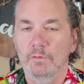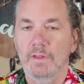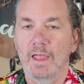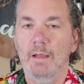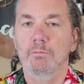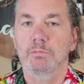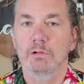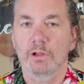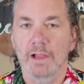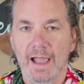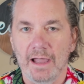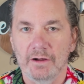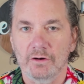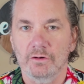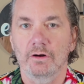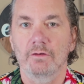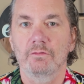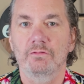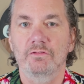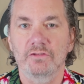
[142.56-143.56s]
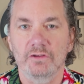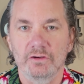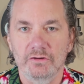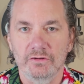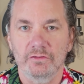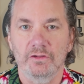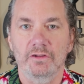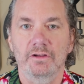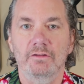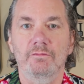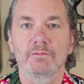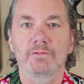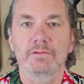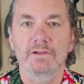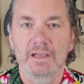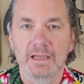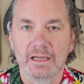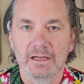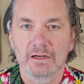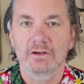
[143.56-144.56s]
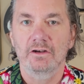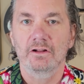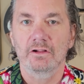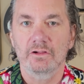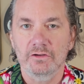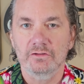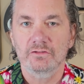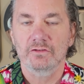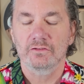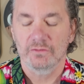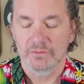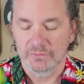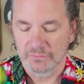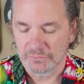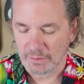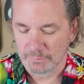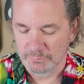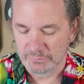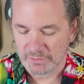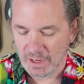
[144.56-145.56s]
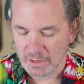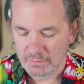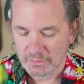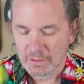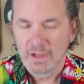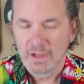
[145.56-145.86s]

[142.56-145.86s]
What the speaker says: When that platter of sizzling fajita deliciousness comes out,